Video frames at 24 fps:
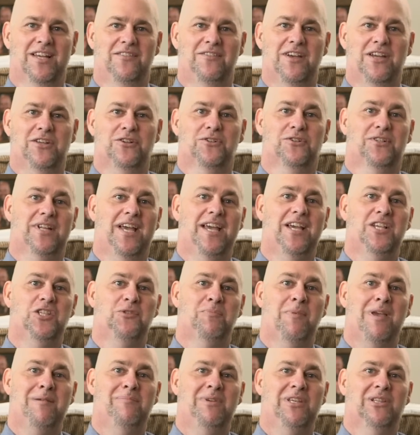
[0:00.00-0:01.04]
that your days
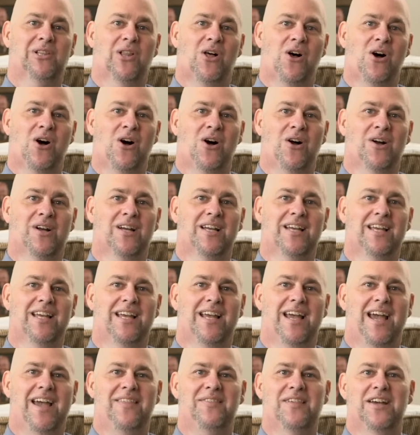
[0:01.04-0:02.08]
may be long
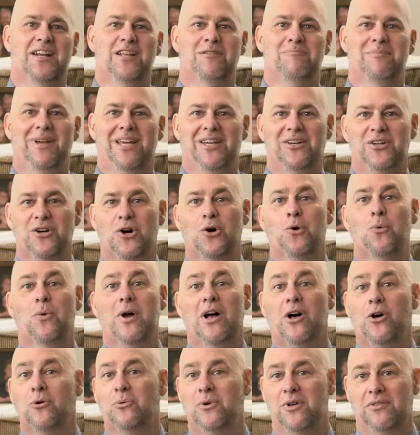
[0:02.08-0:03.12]
and that it may go
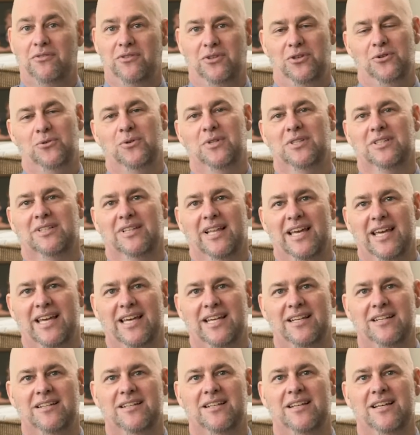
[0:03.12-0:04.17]
well with you in the
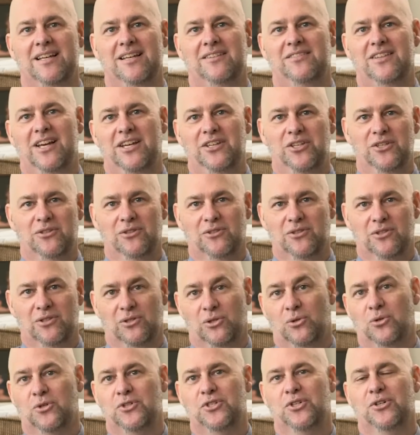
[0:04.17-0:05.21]
land that the
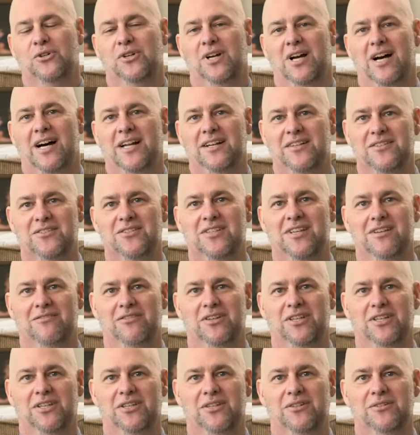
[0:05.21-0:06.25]
Lord your God is
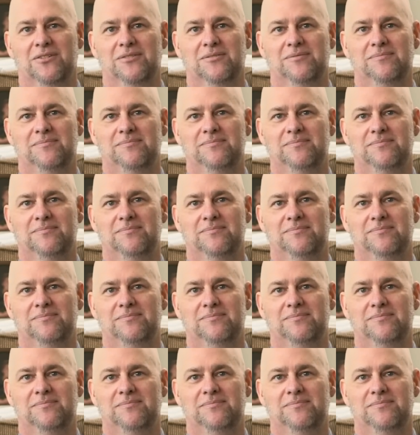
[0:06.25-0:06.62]
giving you."